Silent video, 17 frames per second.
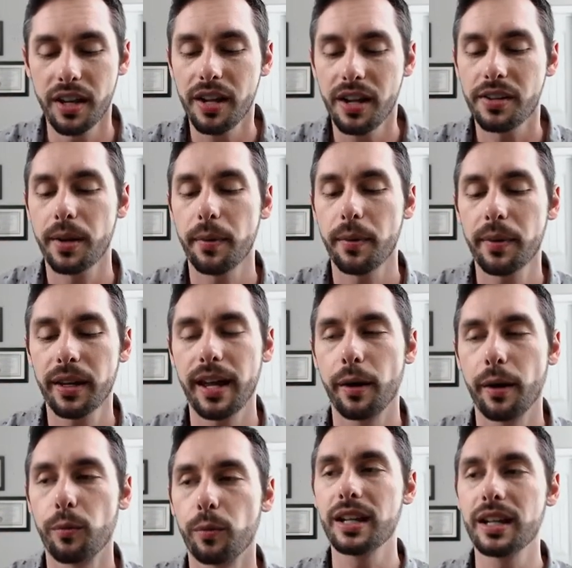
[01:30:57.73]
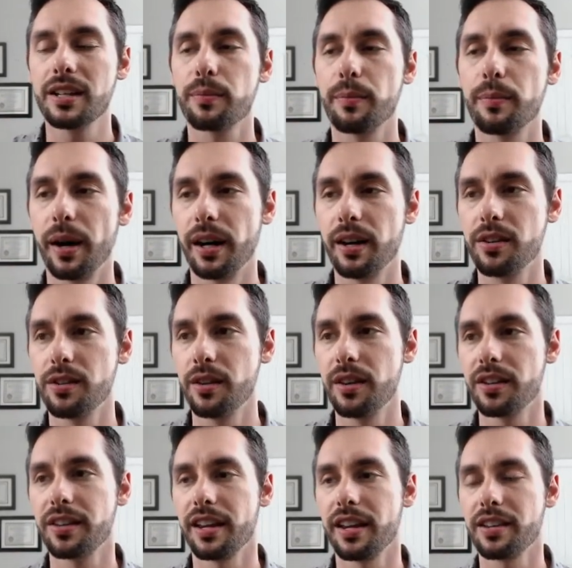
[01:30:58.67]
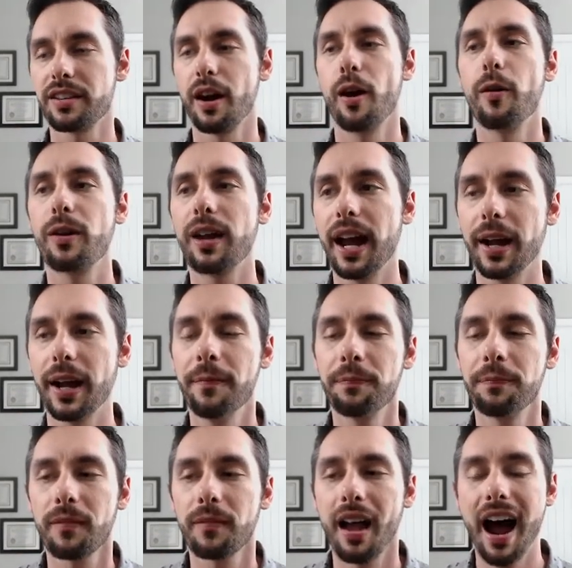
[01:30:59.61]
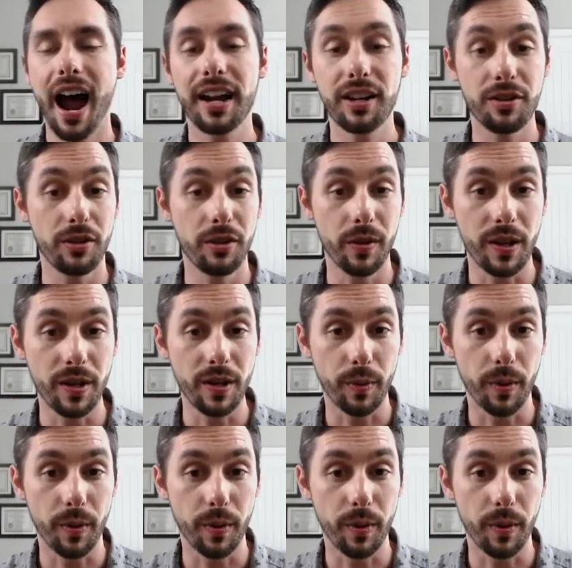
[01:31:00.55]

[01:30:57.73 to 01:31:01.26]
something that re-inspires you, that says, okay, I can do this with